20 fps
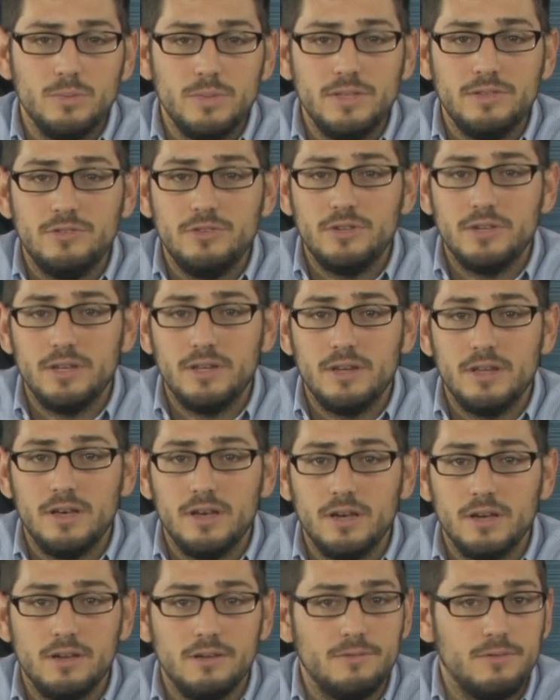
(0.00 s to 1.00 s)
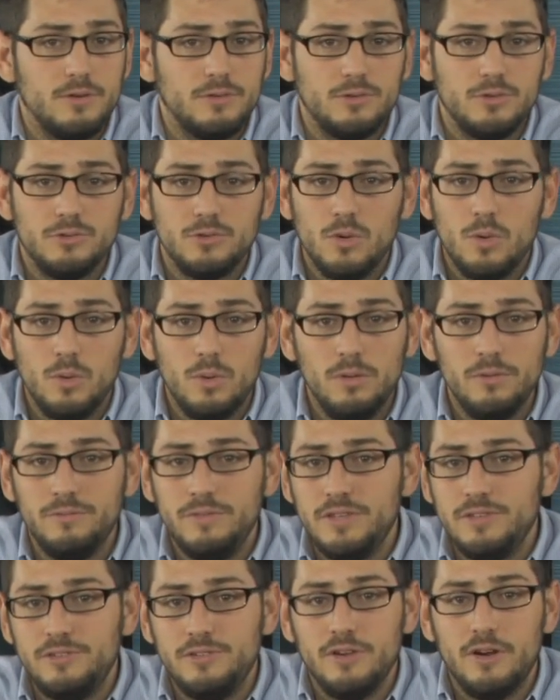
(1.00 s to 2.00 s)
It means you can uh, convert those old
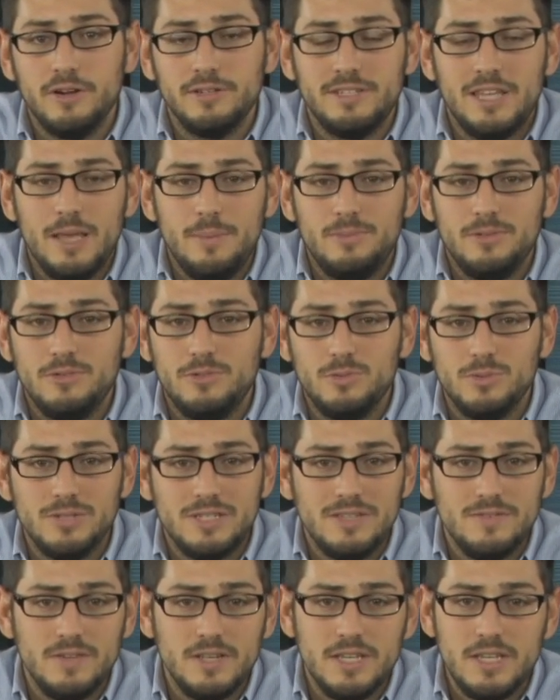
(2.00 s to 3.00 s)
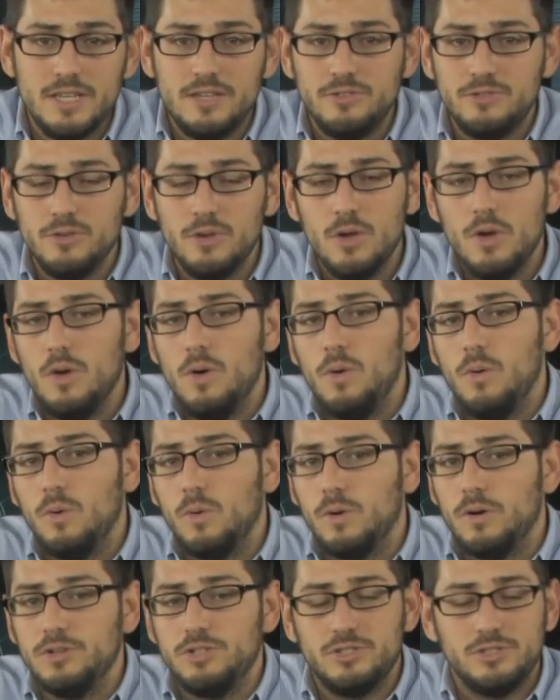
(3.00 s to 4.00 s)
VCR tapes into DVDs
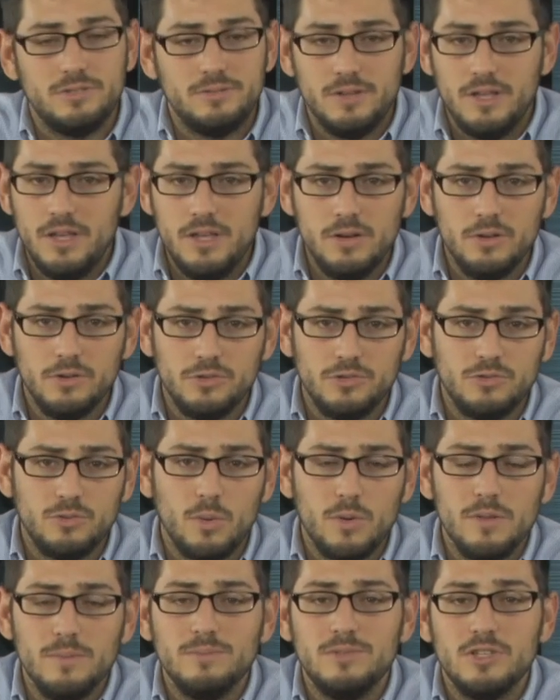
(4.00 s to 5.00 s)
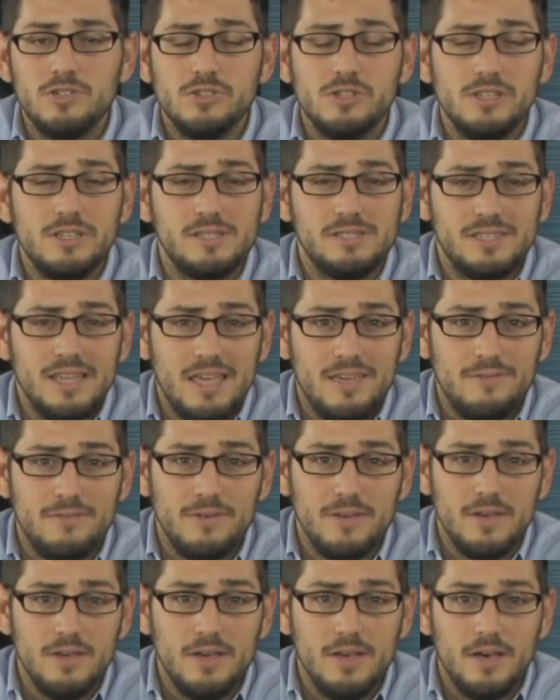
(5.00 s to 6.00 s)
or just you know store them digitally, save
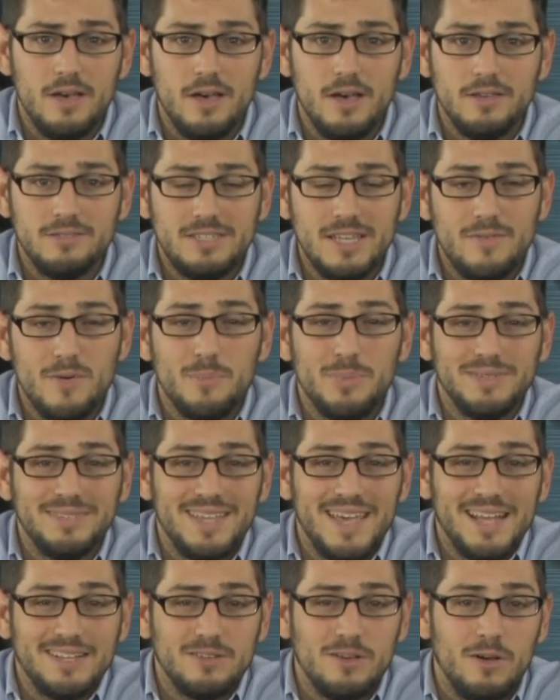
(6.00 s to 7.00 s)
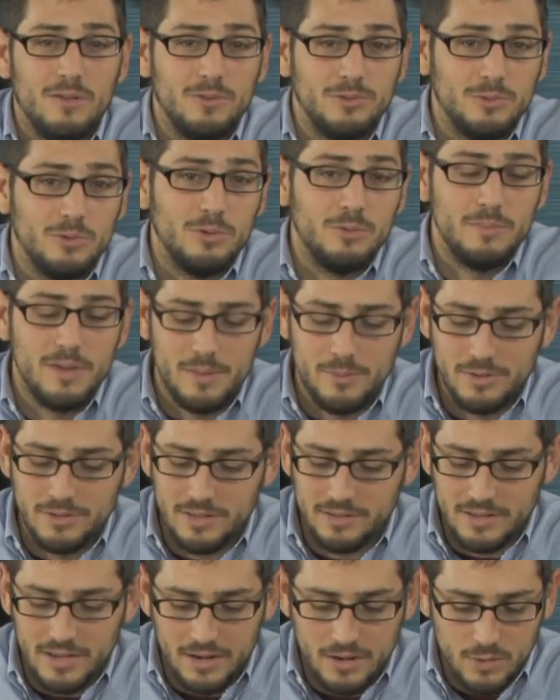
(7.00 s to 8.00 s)
uh, save and protect all those old memories.
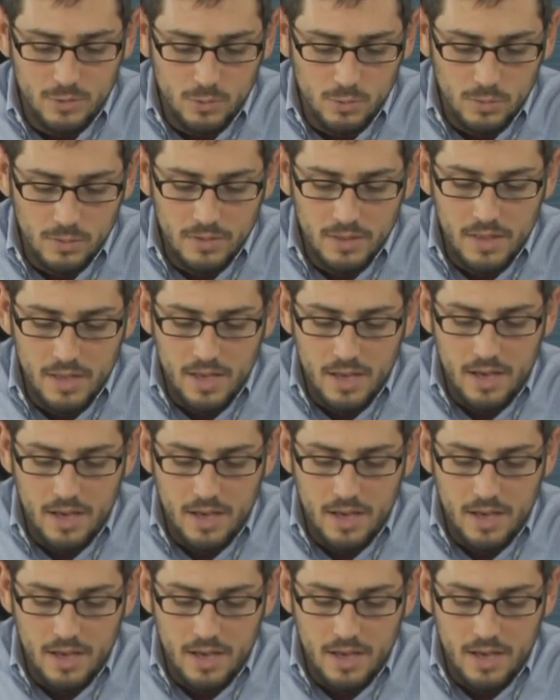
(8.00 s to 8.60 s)
It's kind of cool.